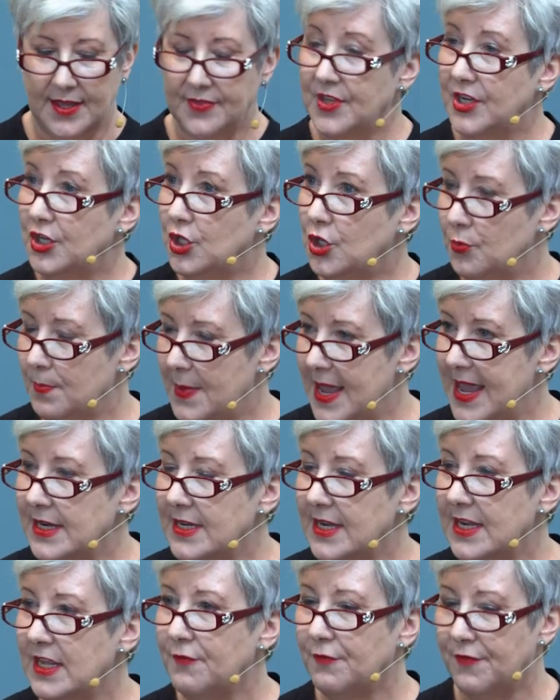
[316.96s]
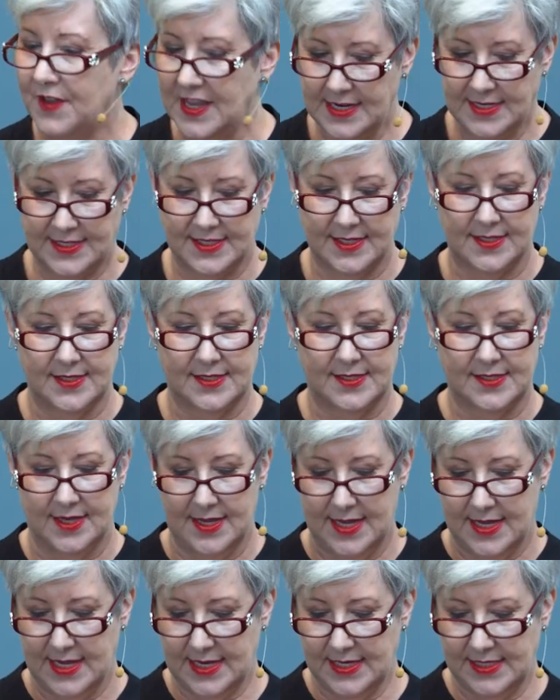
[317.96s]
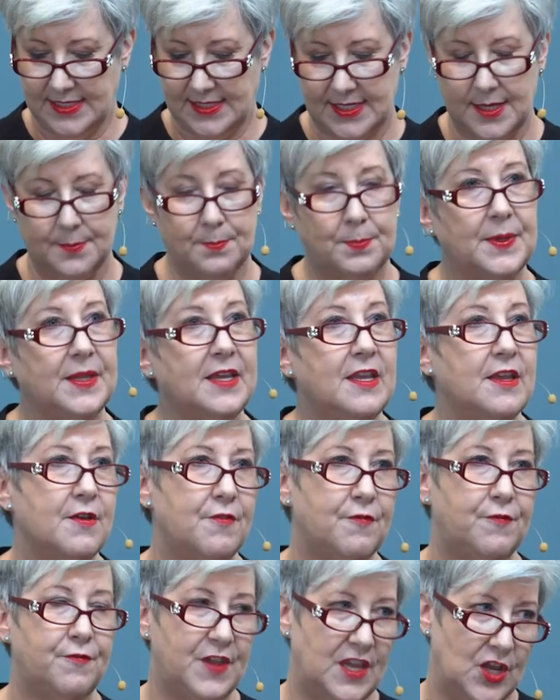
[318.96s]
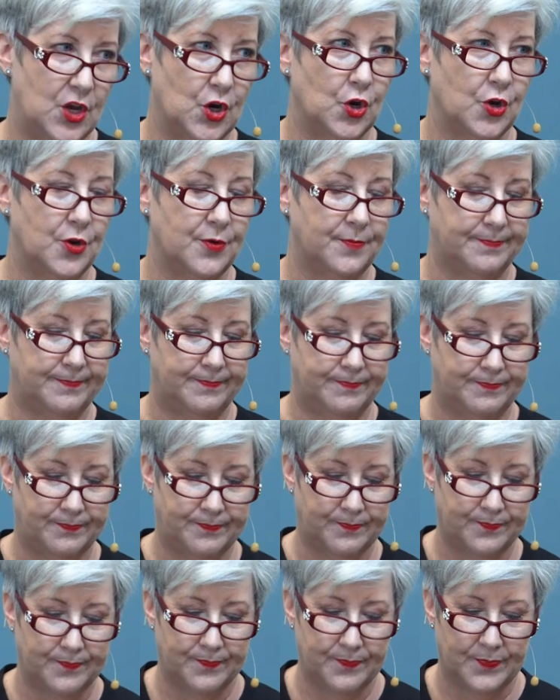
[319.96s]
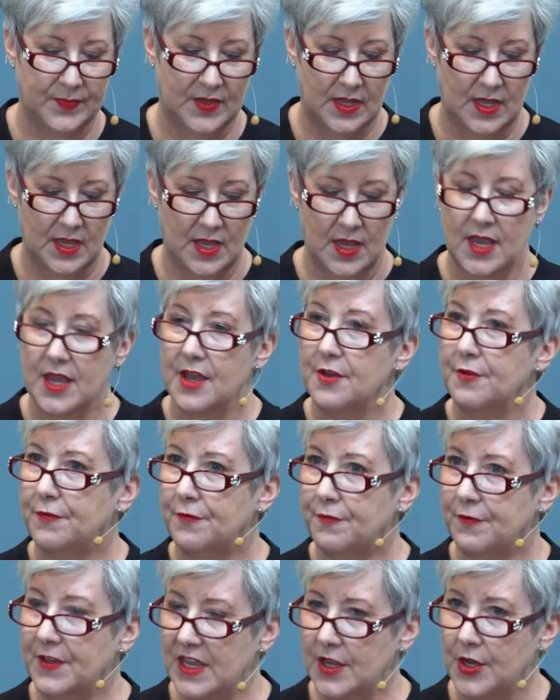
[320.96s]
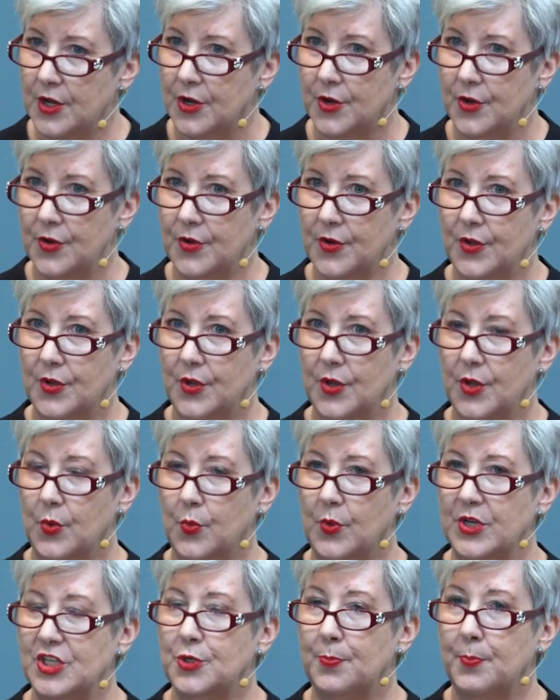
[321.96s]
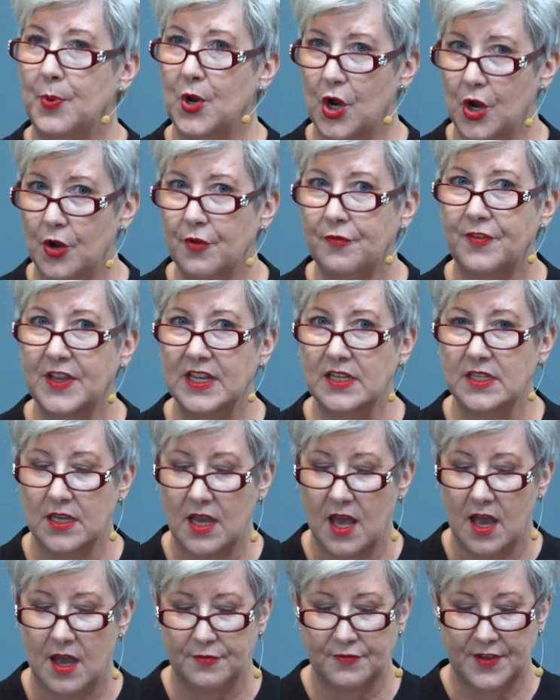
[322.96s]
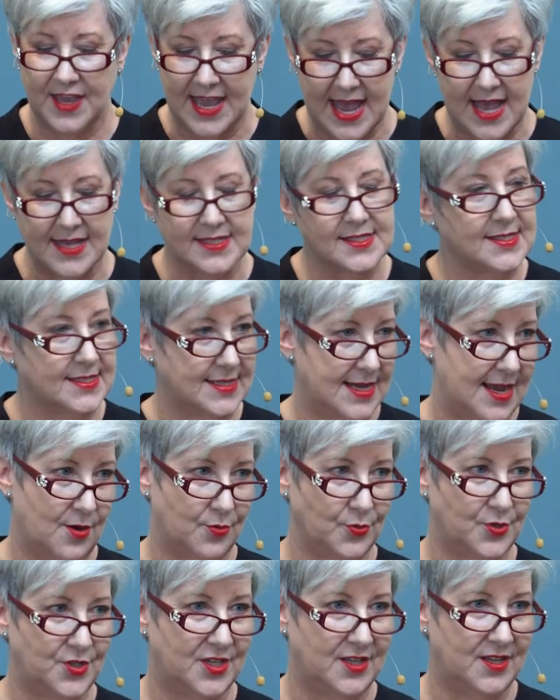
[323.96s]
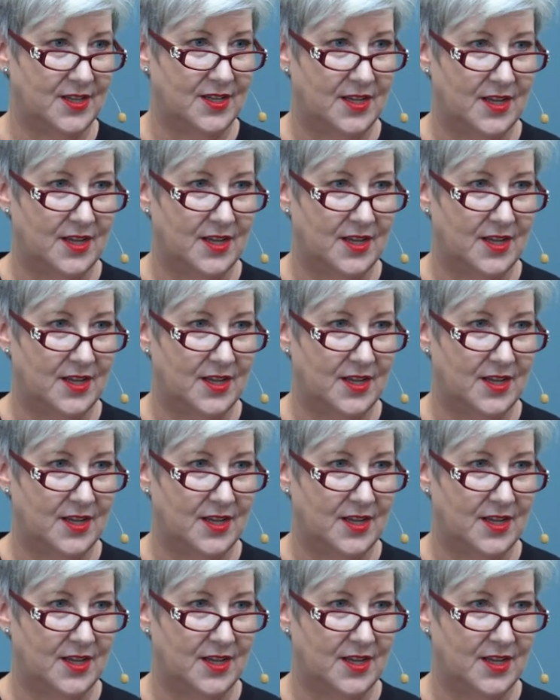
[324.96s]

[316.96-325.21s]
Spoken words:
that humanity faces is simply fear. Fear, which perfect love casts out,